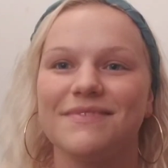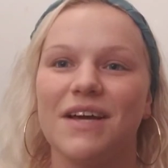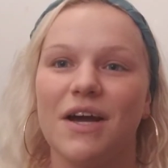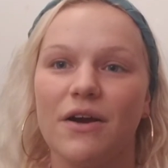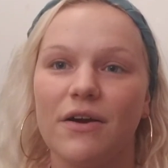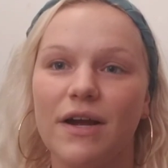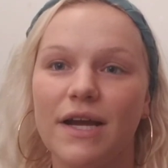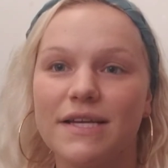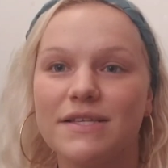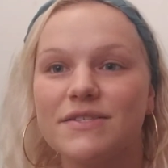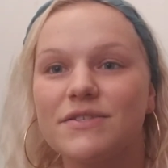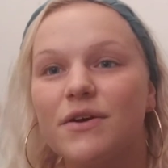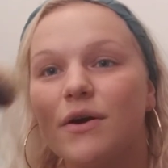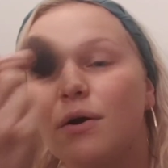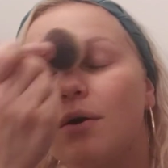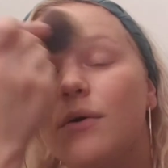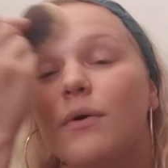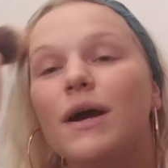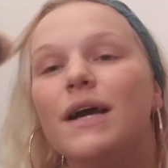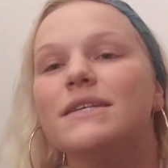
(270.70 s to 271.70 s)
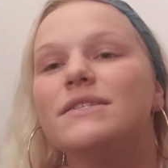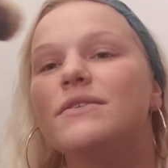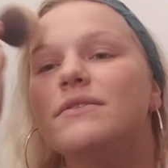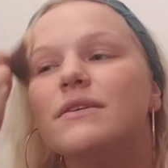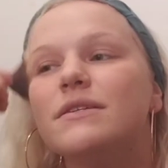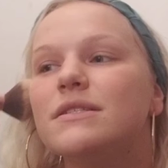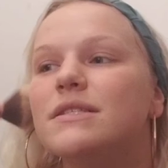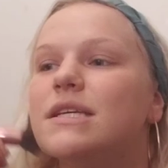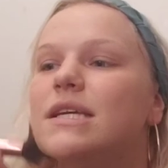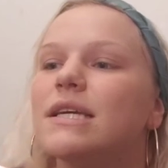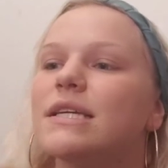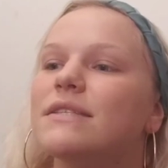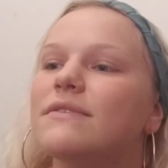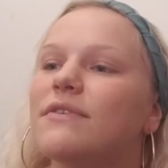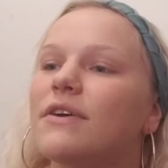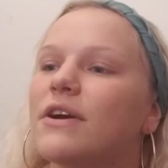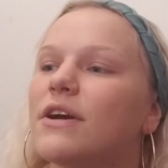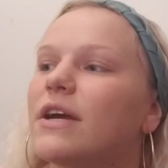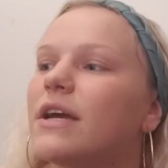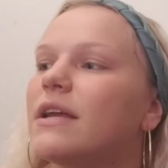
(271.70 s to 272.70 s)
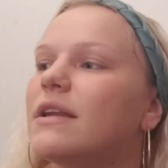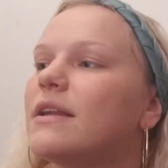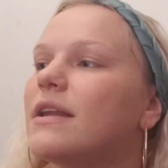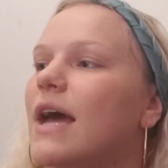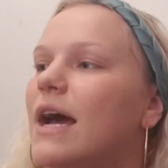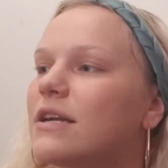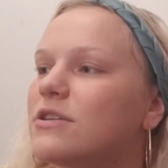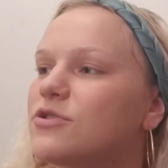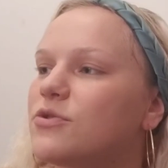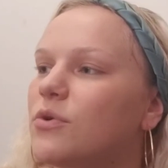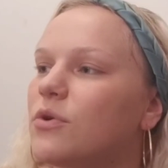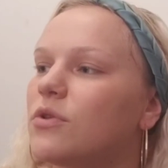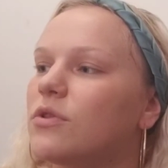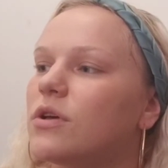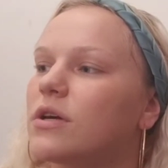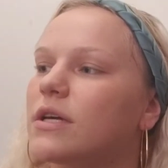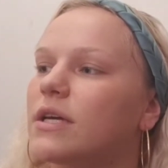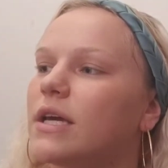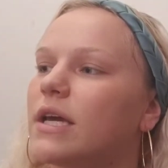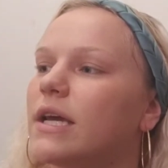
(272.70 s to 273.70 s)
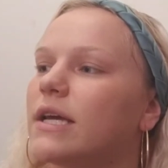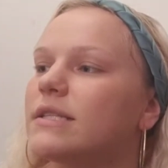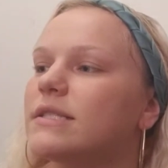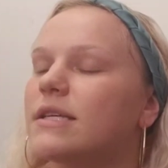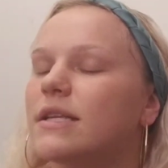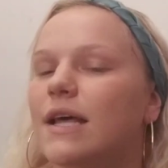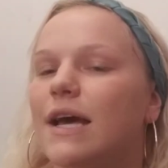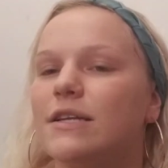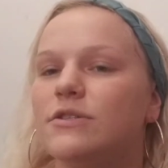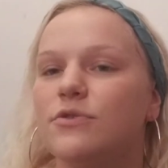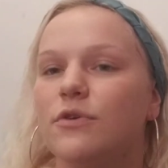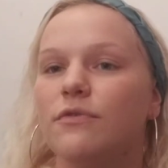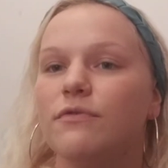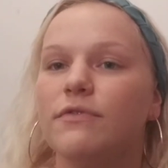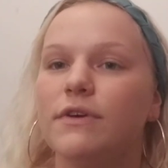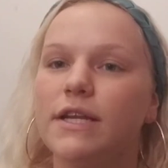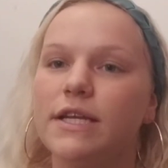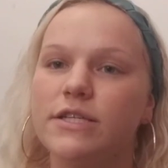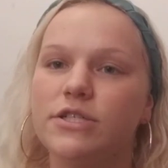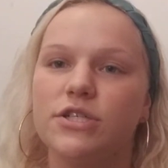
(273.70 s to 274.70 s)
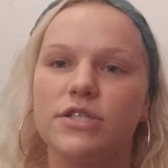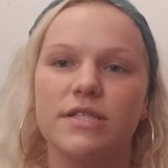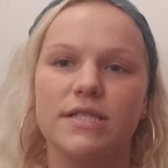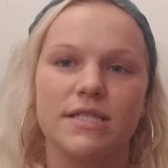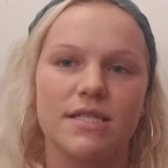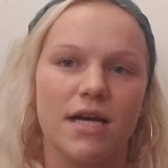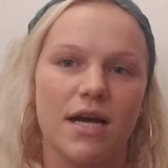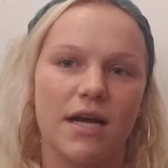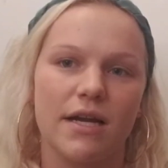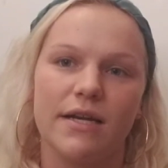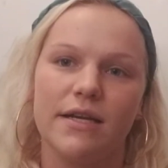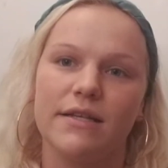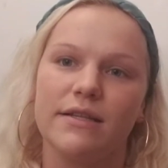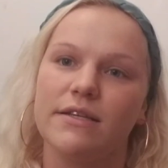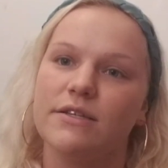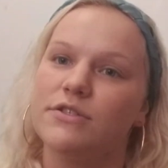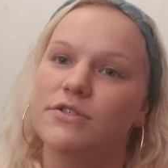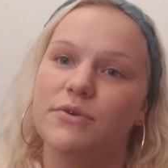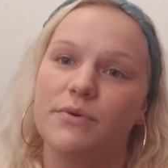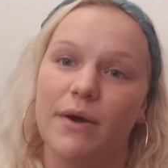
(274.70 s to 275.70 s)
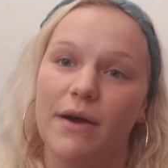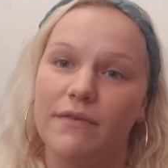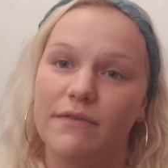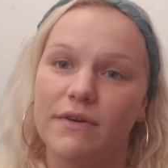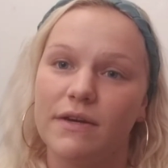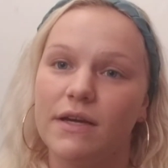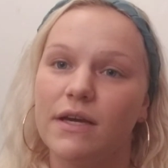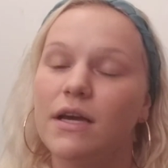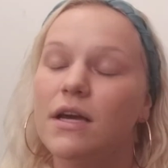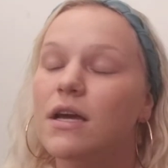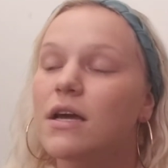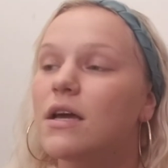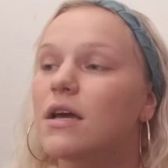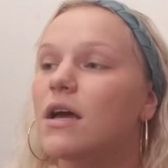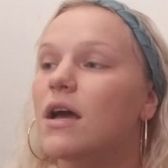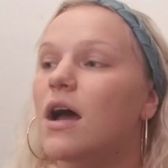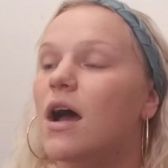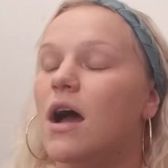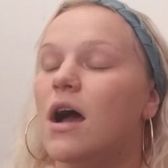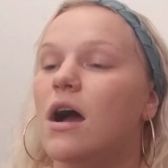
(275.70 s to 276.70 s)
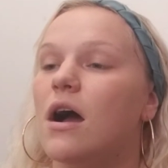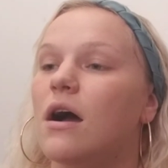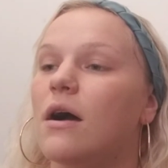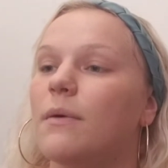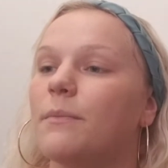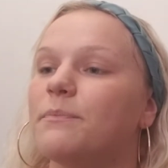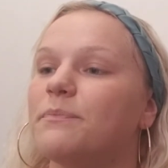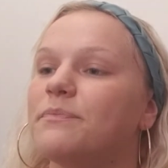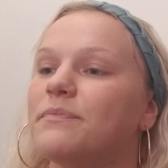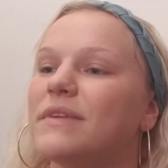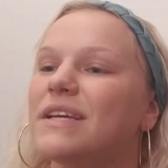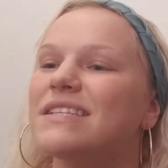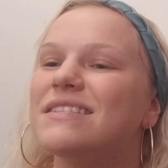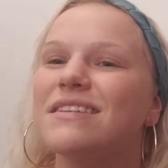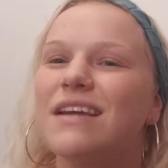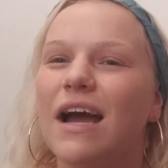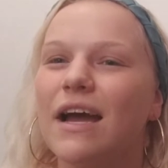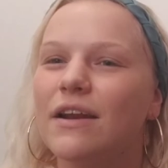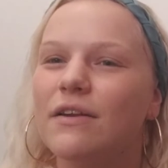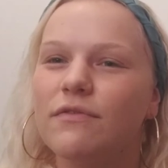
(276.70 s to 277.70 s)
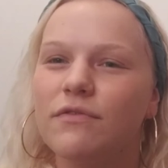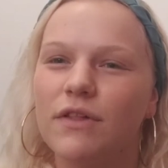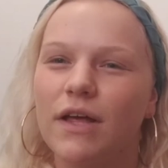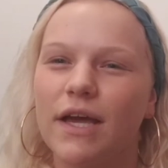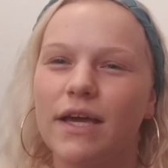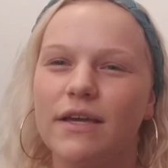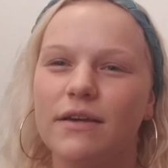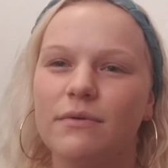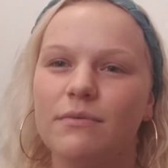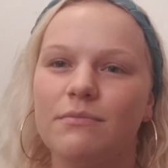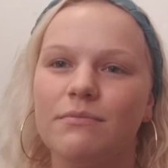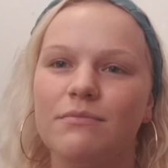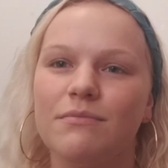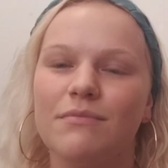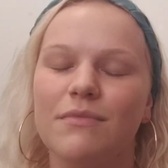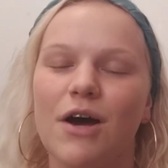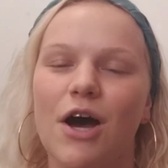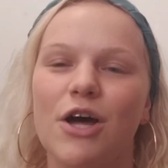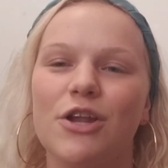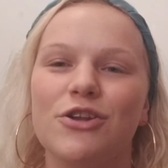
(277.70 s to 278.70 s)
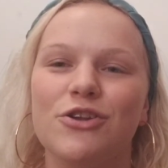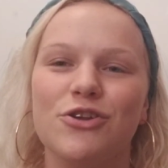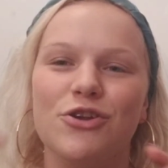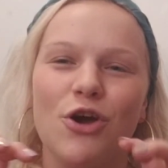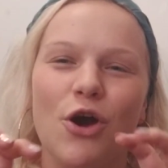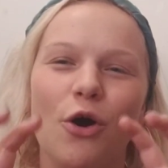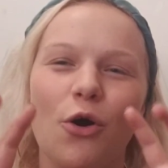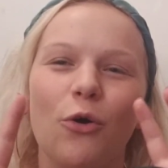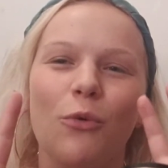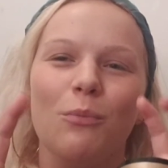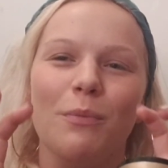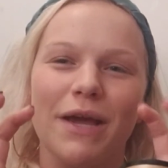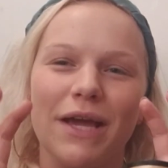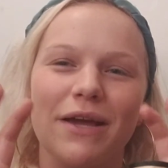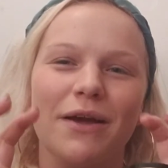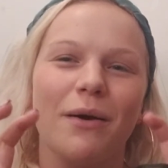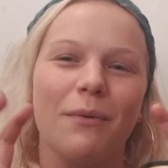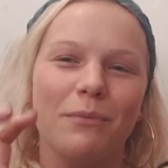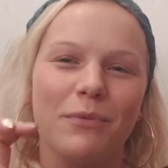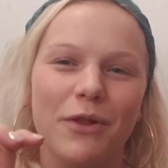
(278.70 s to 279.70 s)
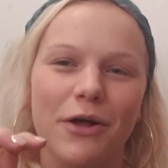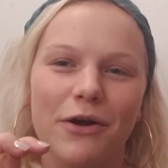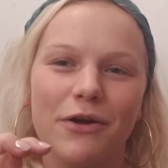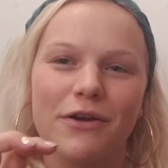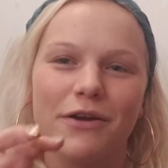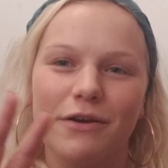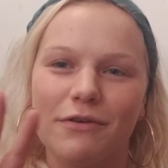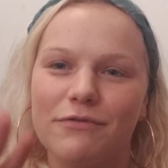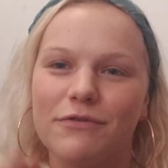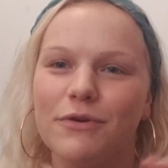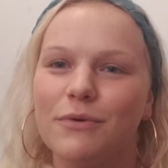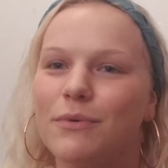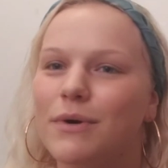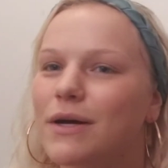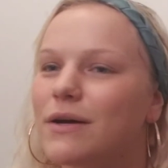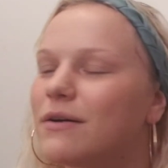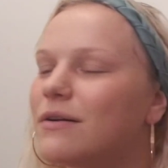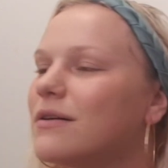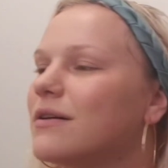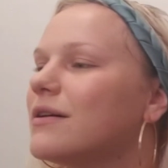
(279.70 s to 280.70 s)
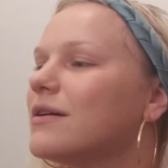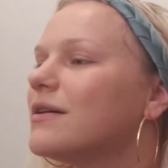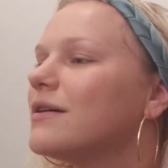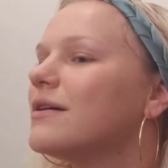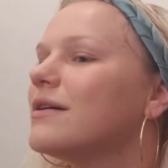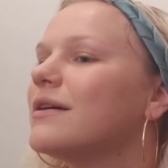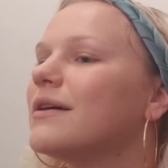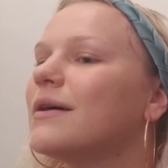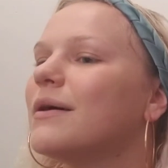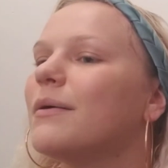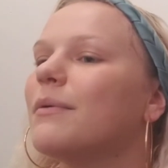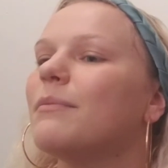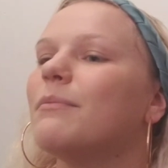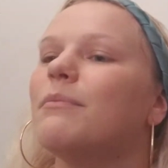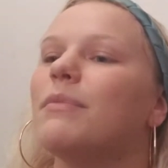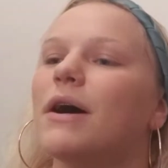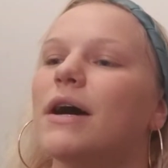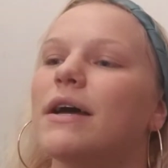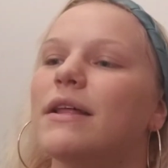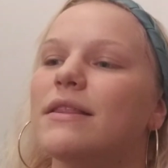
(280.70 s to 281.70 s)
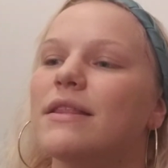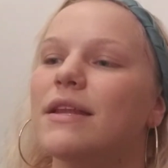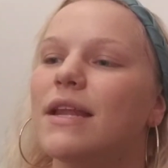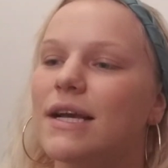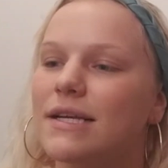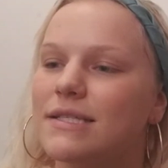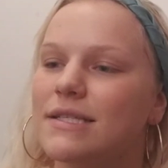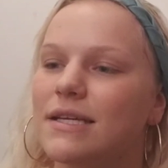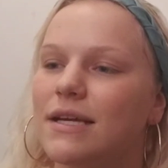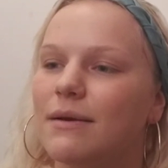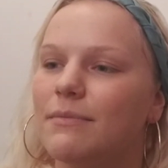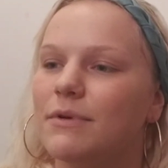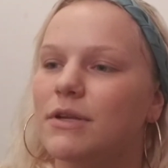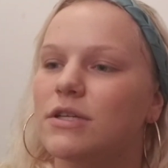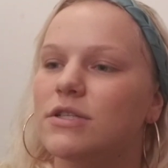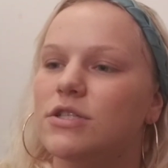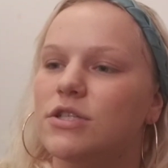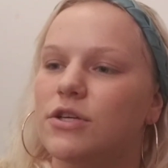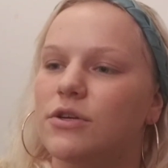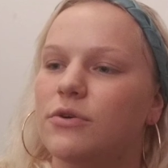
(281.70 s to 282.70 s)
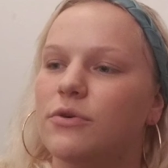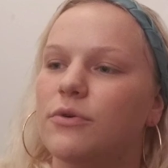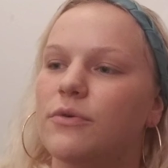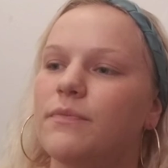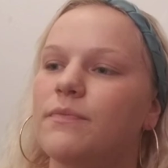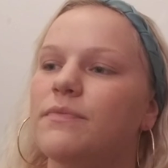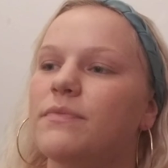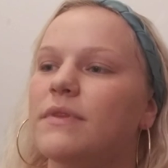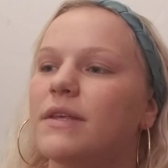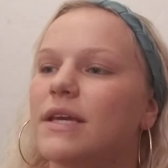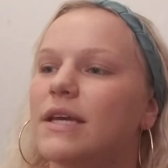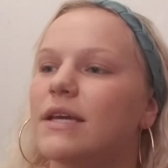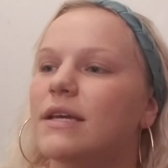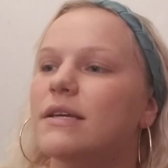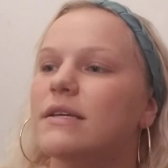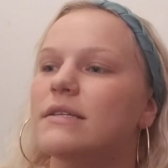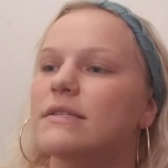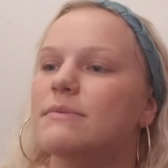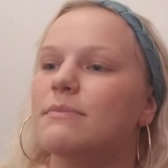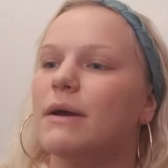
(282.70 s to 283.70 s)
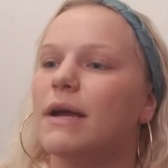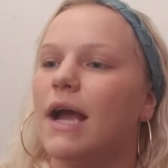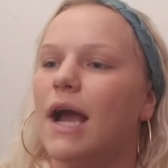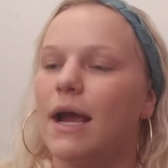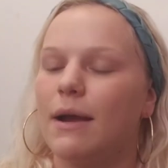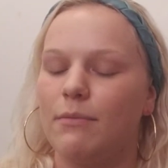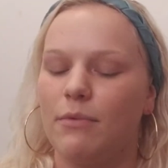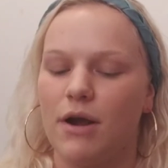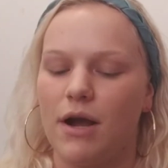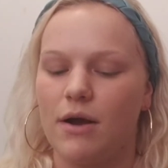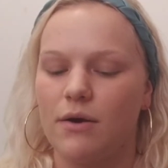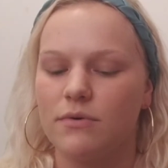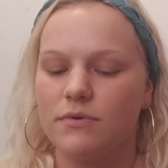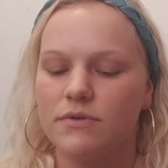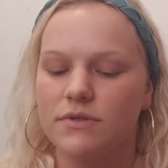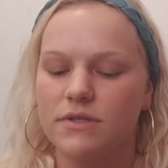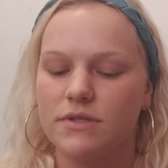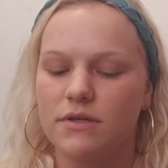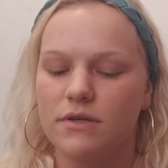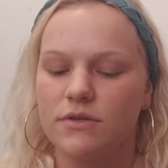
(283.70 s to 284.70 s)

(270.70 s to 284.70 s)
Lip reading: Alright, so as you can see, it's very natural looking. It's a natural finish. It's not anything too heavy. It's kind of like a no makeup look, if you will. But the next thing I'm going to do is my eyebrows.